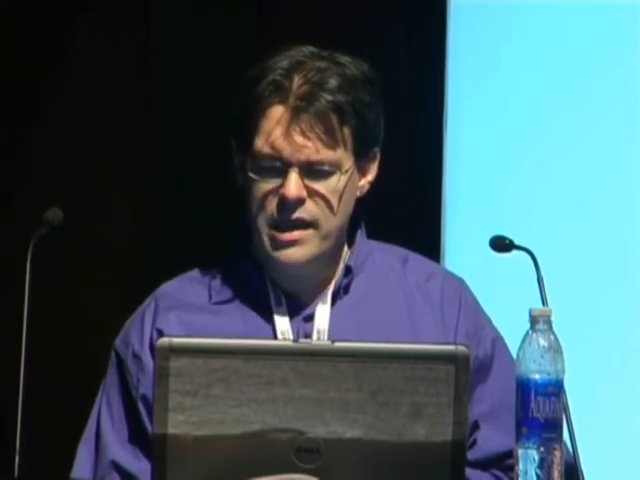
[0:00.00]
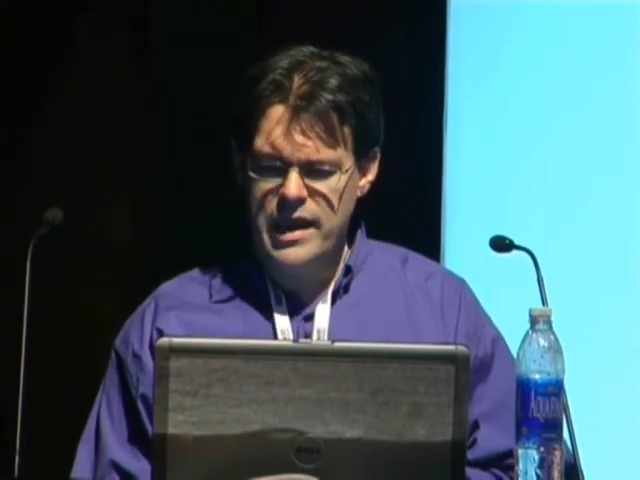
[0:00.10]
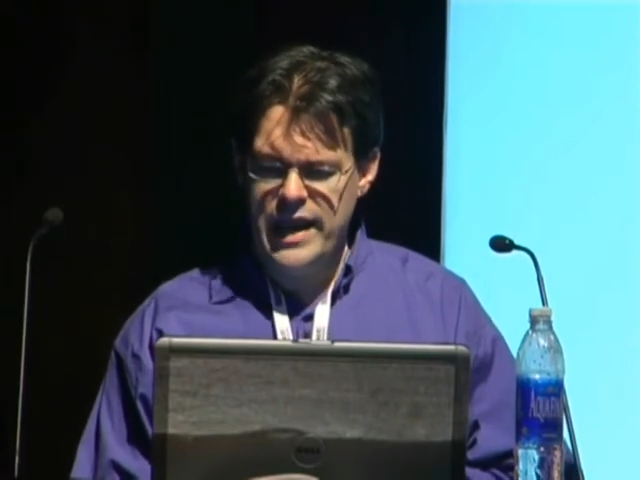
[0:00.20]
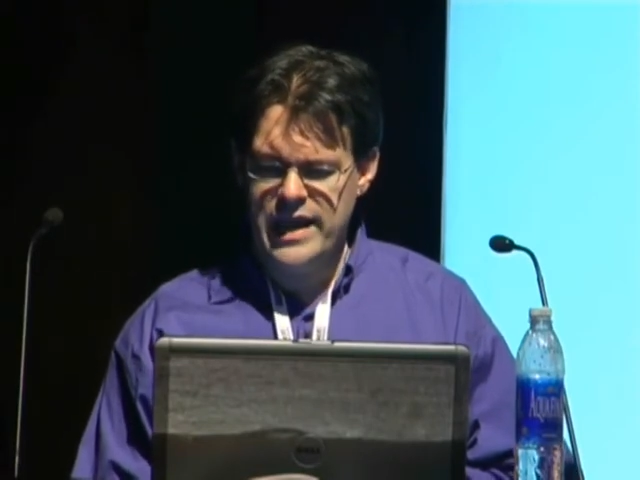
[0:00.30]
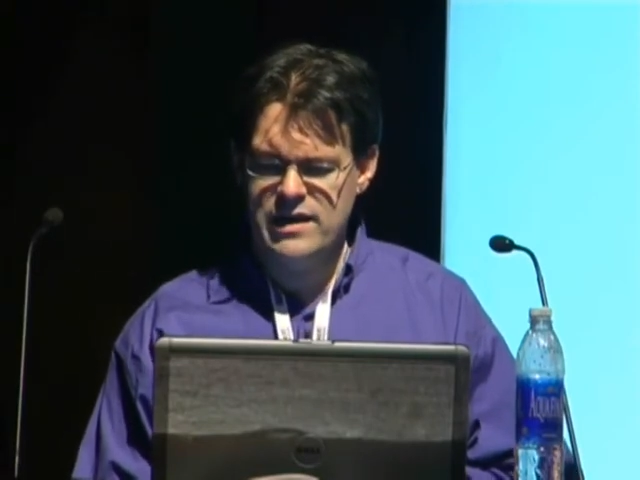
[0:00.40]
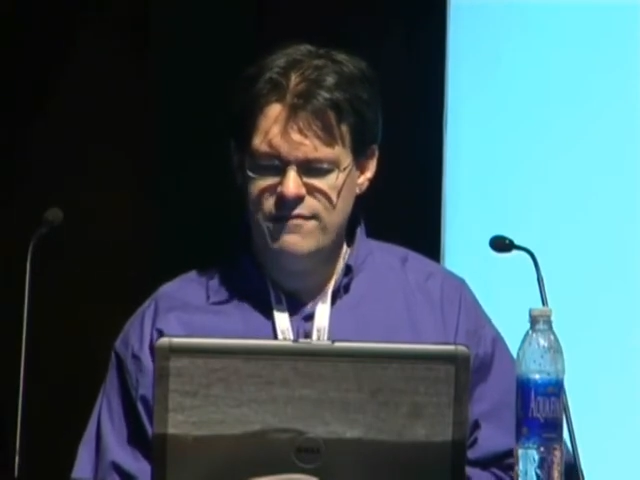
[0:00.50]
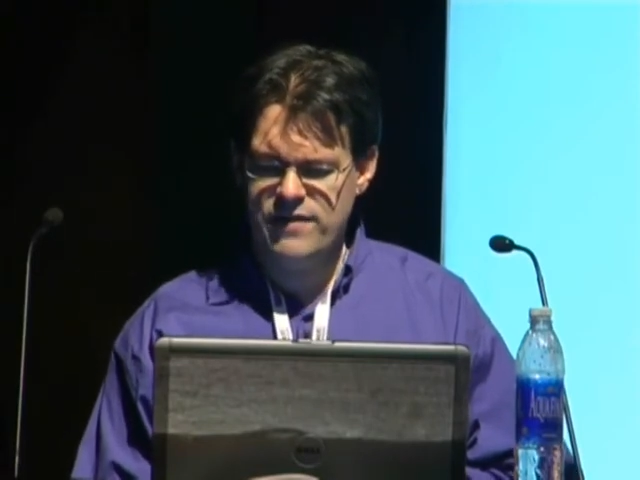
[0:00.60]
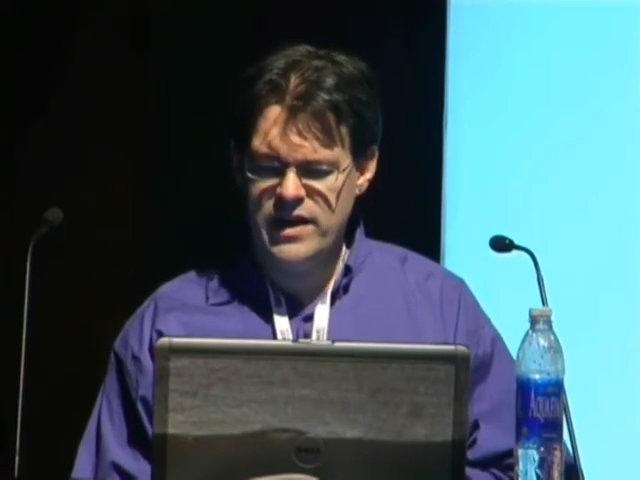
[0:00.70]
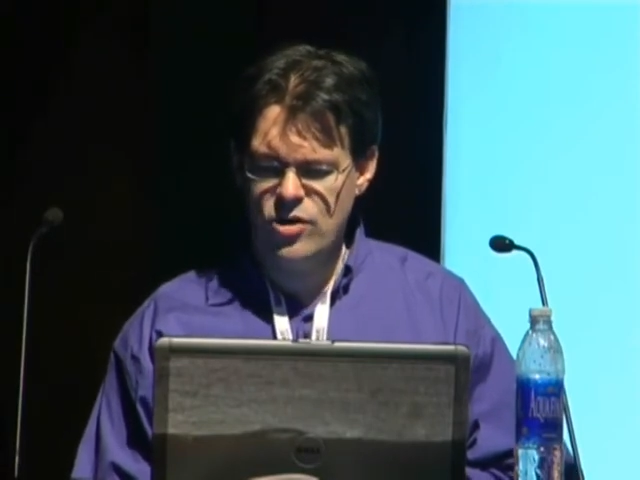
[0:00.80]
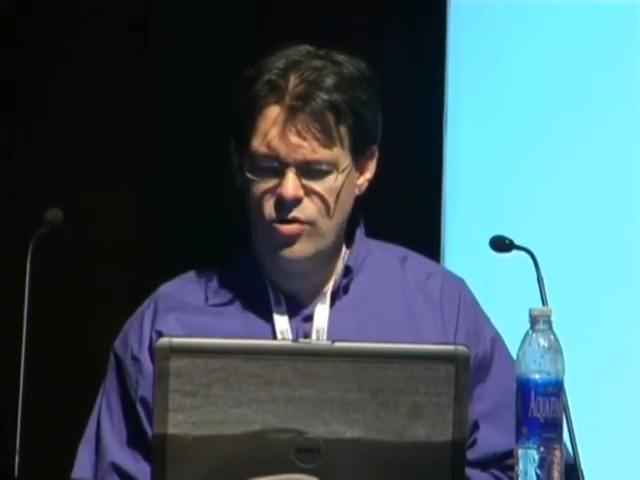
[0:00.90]
And
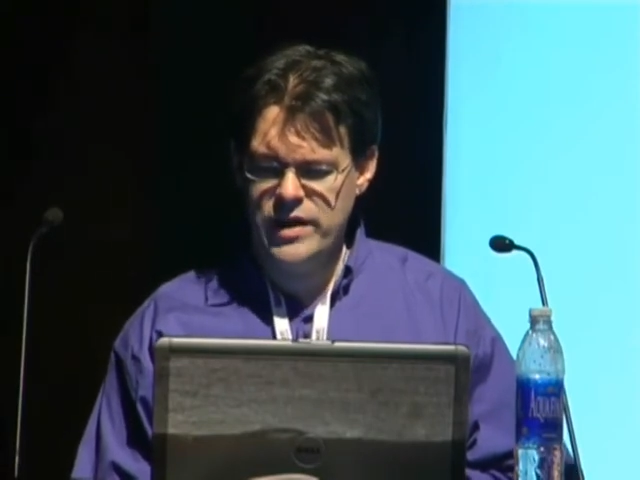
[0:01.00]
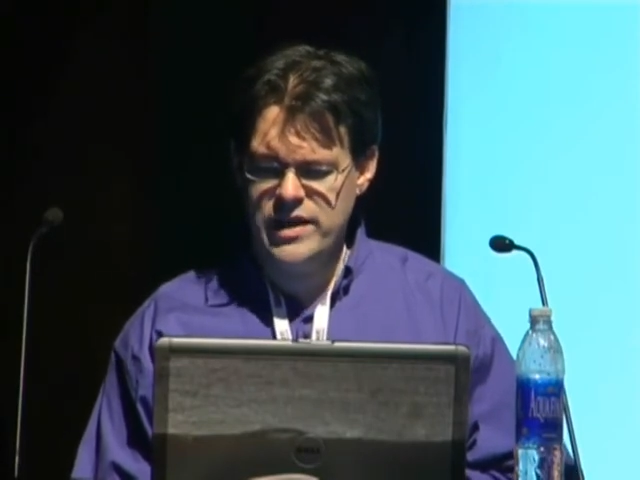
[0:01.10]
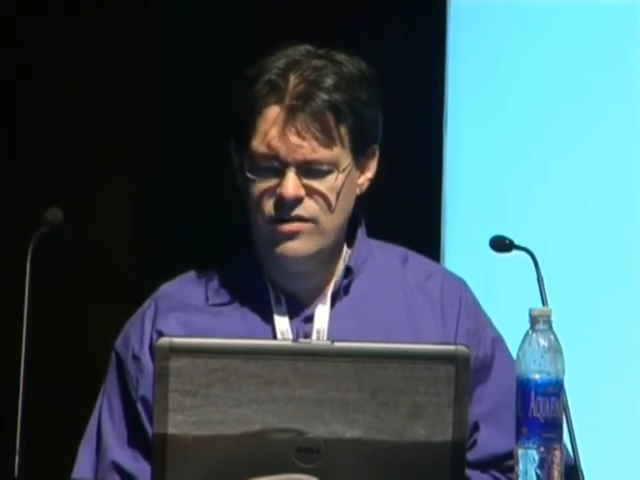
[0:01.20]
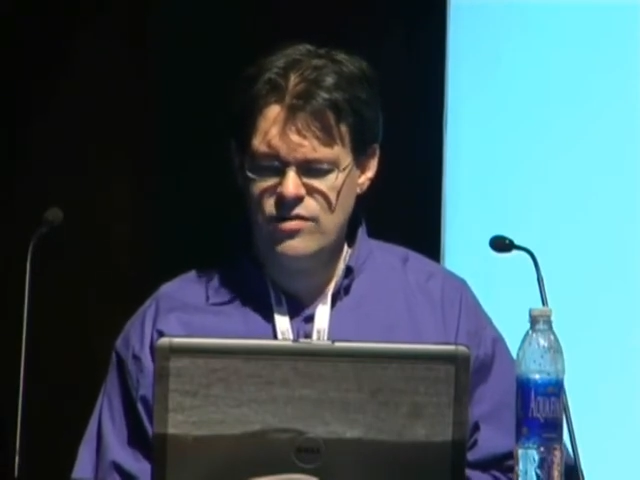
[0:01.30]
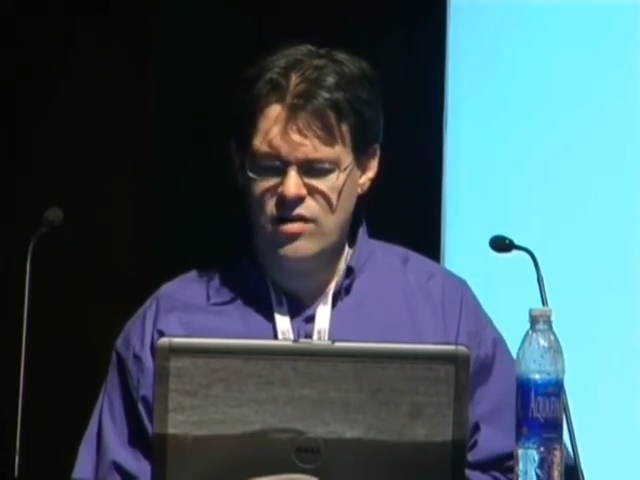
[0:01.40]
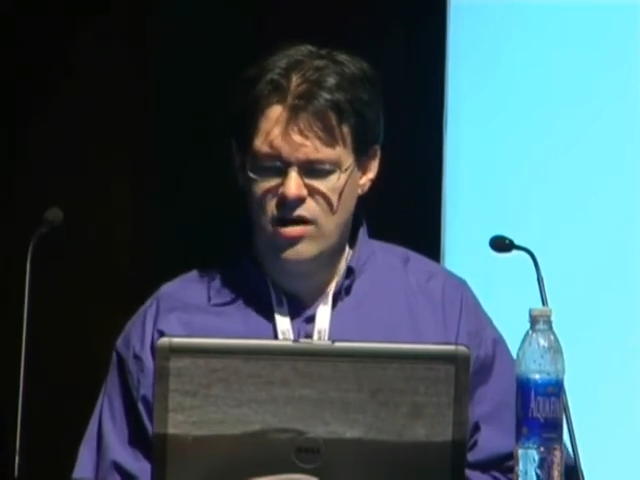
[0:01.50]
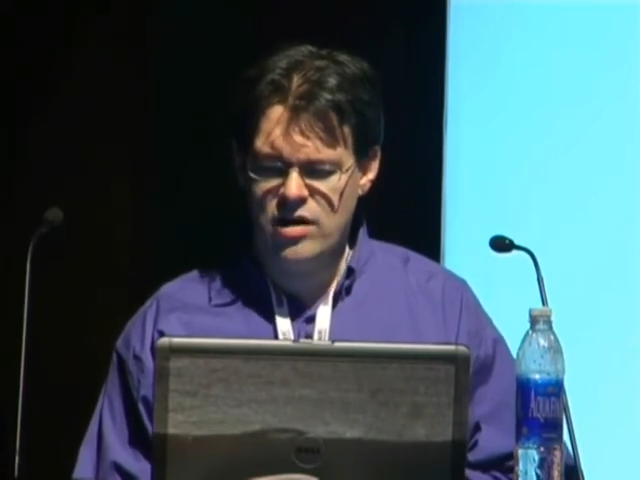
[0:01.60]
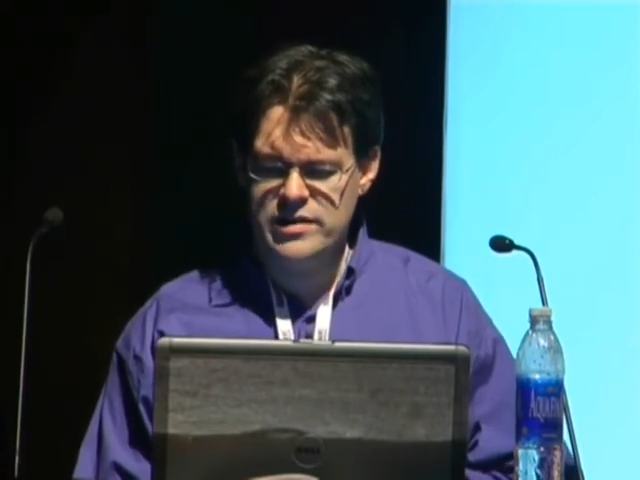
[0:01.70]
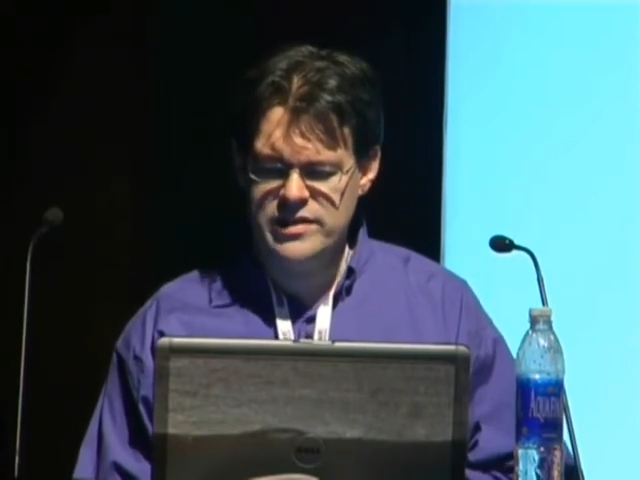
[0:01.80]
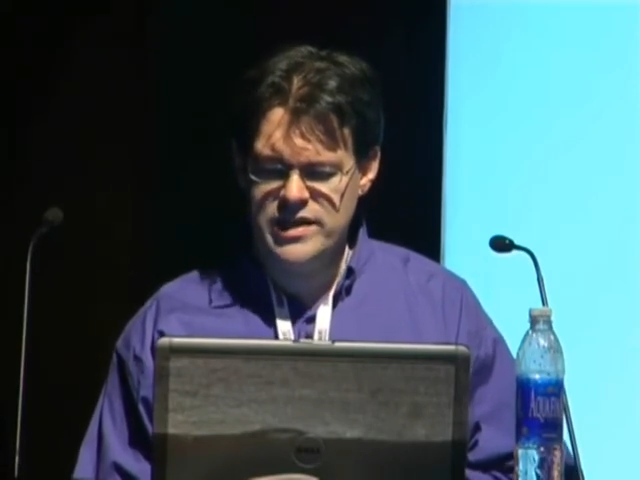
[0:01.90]
if I go here on